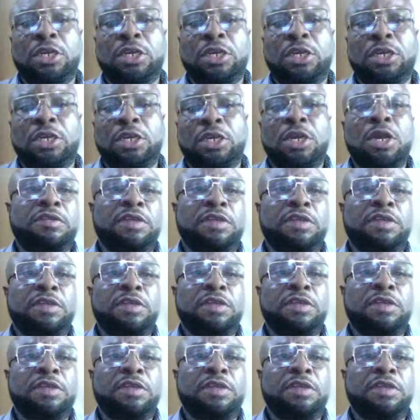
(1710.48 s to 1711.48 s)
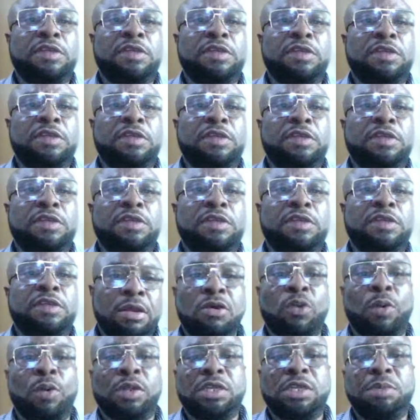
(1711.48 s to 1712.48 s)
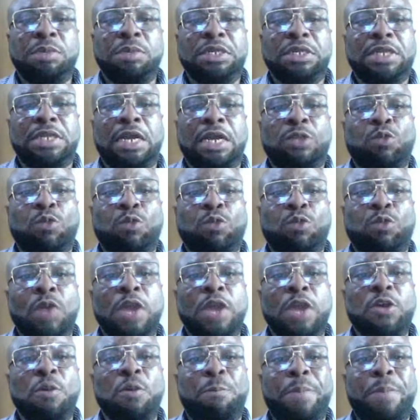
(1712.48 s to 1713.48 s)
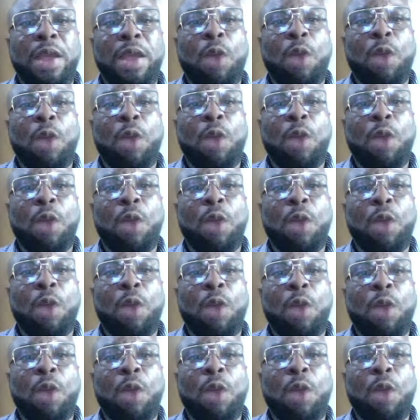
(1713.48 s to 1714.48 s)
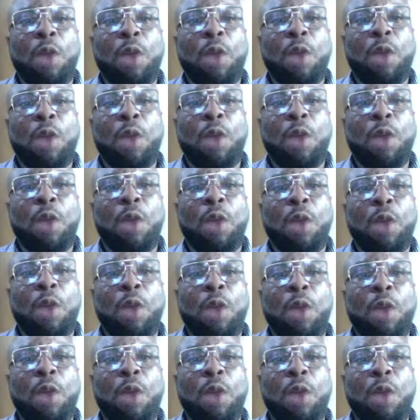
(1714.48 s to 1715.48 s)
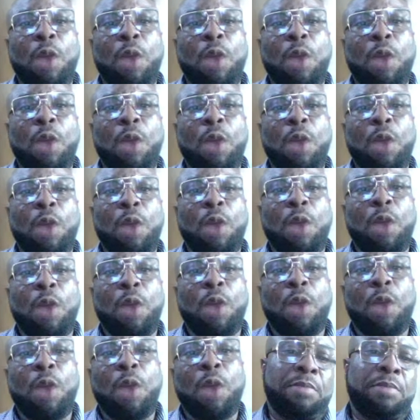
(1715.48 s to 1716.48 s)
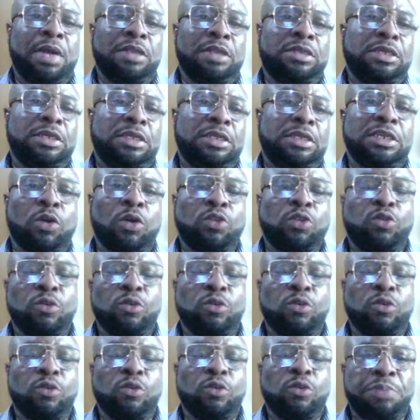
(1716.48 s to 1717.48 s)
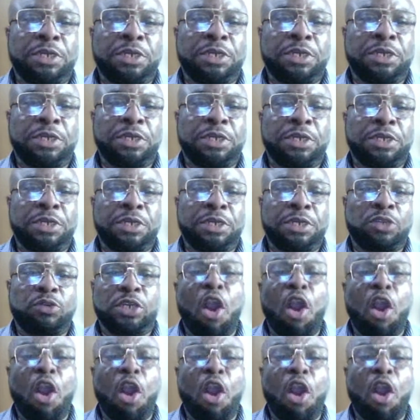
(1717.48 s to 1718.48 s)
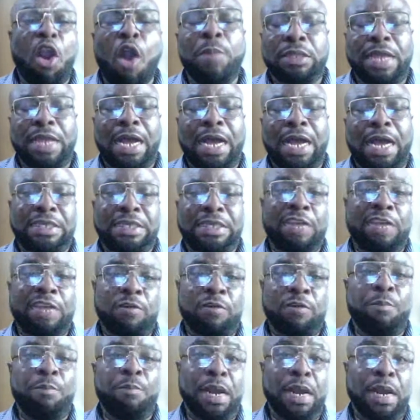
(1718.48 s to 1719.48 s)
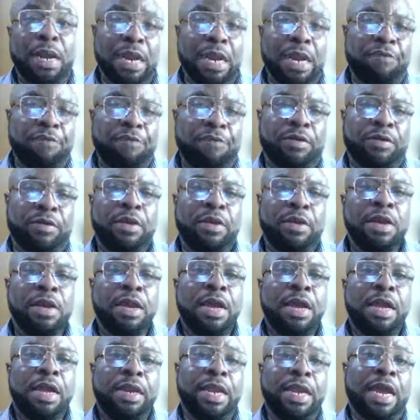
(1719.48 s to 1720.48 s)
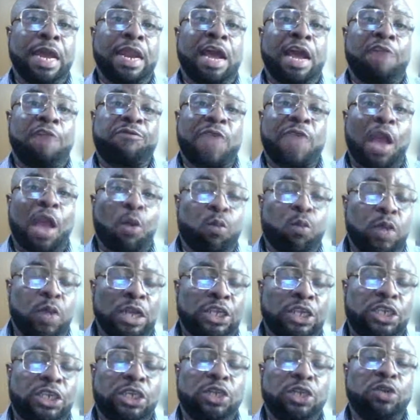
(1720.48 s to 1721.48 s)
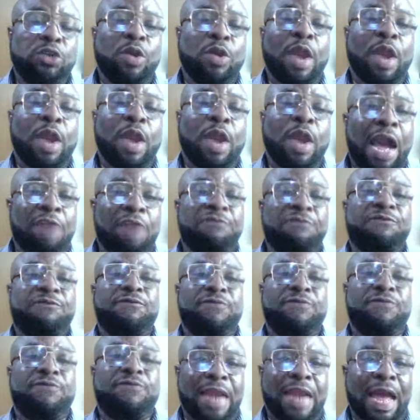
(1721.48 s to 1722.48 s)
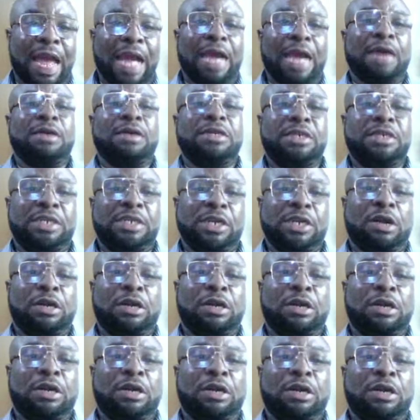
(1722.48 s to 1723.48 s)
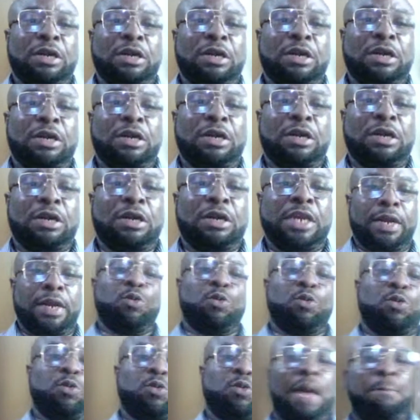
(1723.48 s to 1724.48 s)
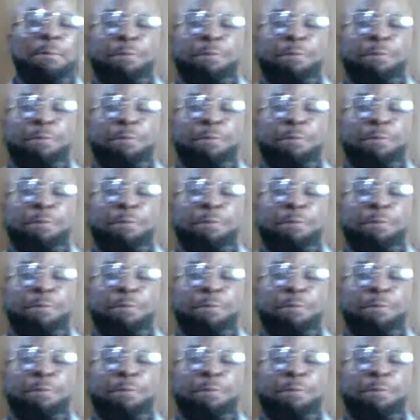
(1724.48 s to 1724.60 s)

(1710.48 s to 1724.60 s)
2 million naira. So what it means that when you pay 1% of that 2 million naira, whatever amount it is what you pay to the government as development levy. Then after which you have now the component that you now pay the